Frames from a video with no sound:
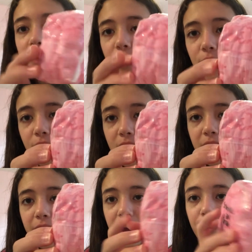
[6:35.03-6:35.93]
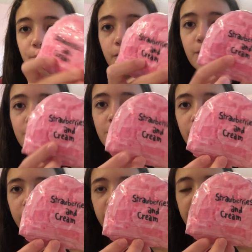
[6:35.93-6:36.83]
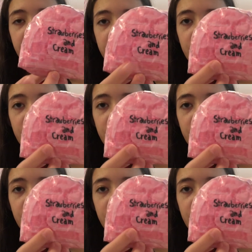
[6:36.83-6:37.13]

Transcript: 3D cake roll. And the